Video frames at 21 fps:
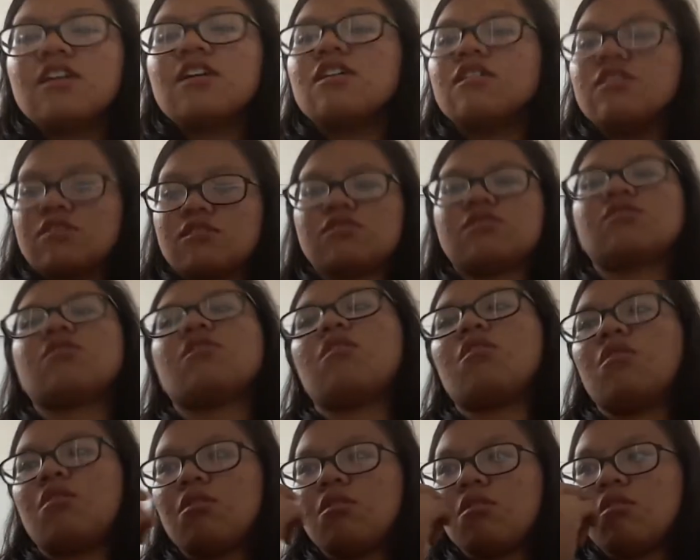
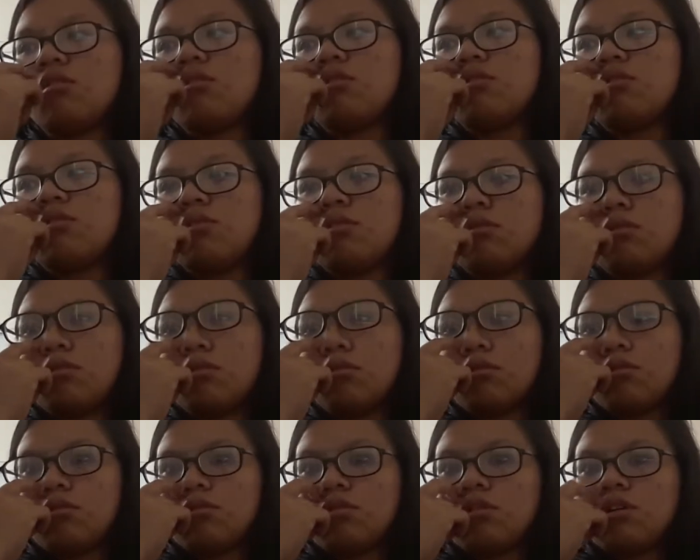
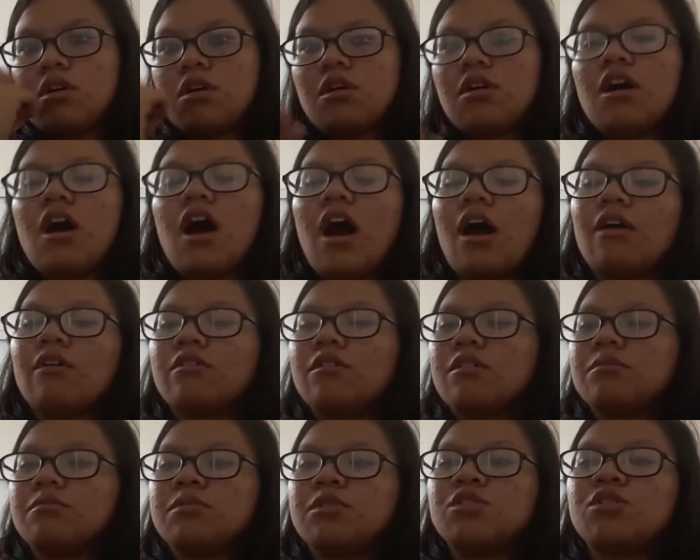So, I will
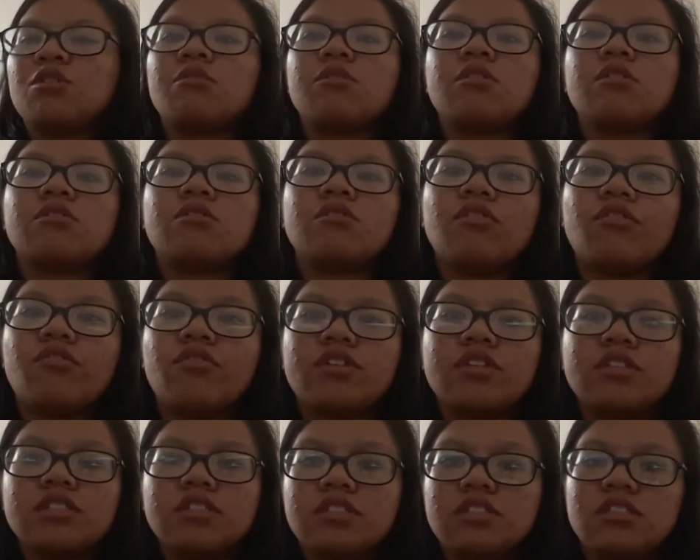be showing you the
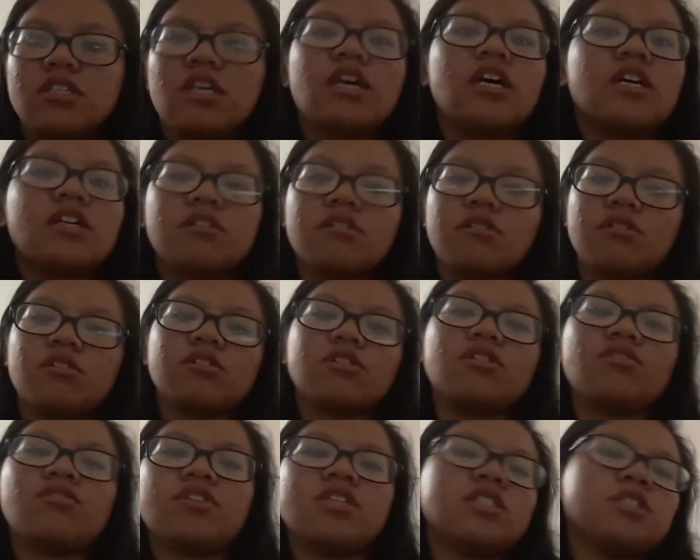first set or the
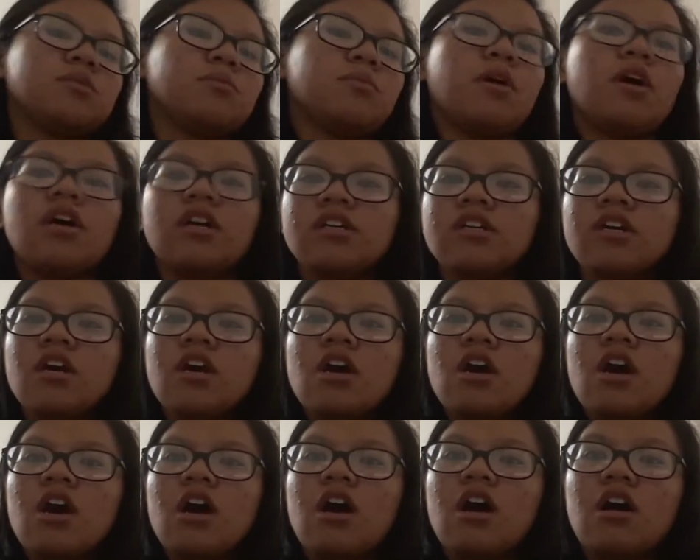first part
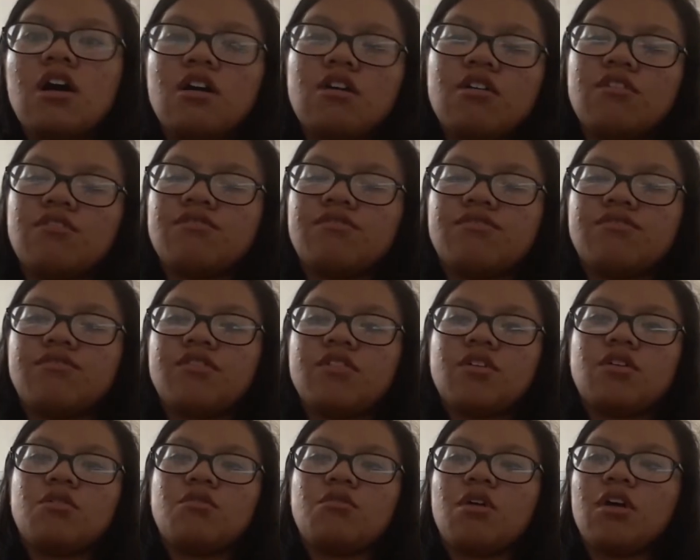of
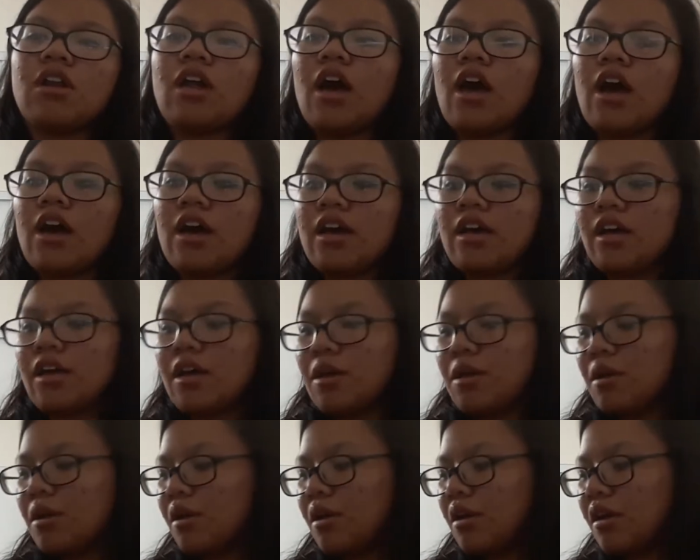what
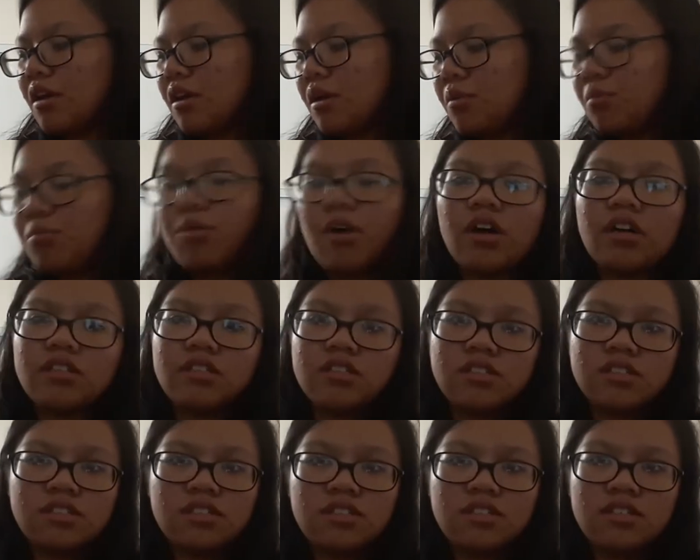I bought
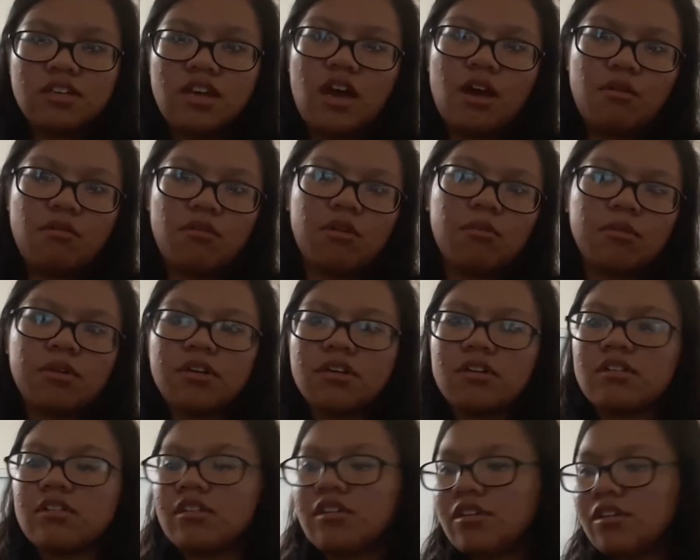at Walmart
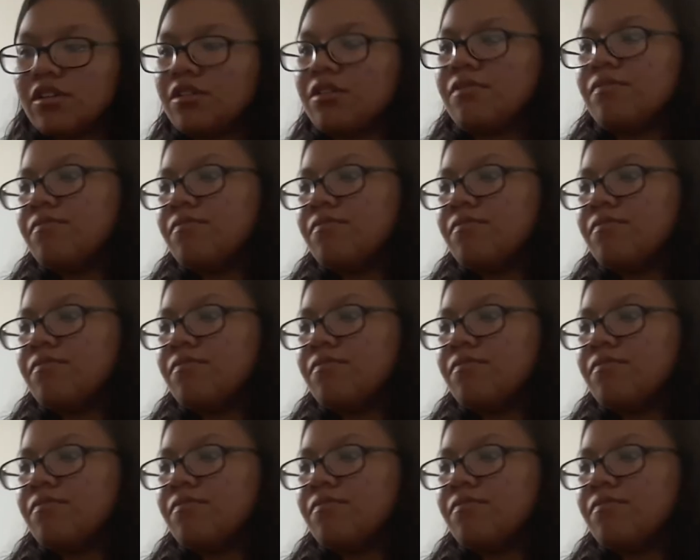earlier.